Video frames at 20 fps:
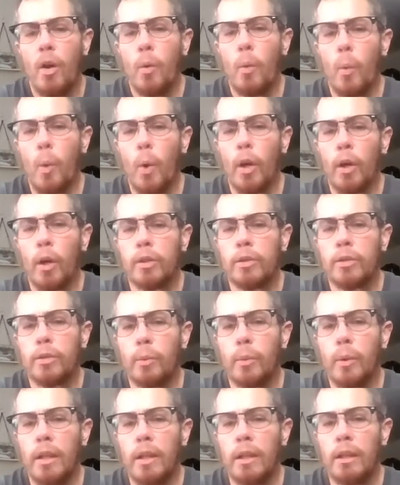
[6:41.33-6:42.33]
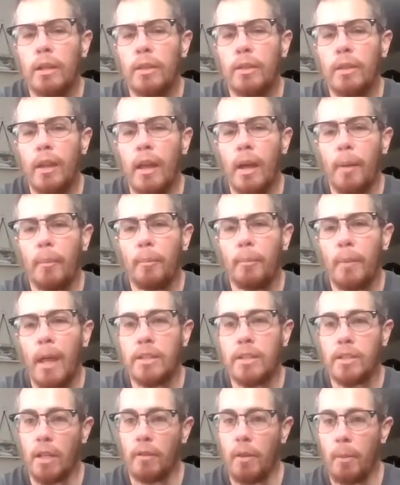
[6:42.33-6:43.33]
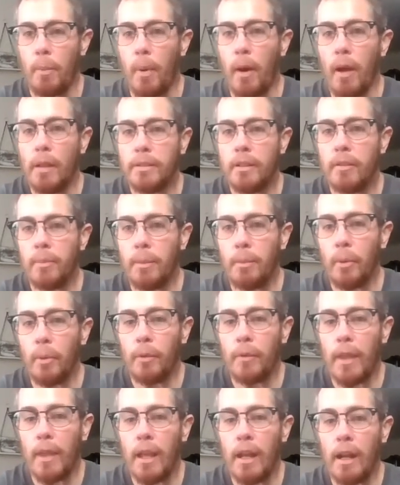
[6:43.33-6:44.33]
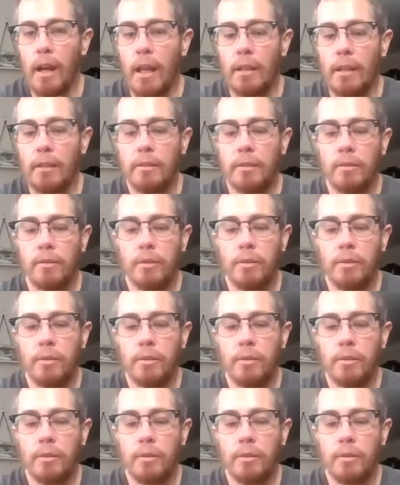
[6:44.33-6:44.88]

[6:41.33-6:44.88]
works with um, HIV positive people that I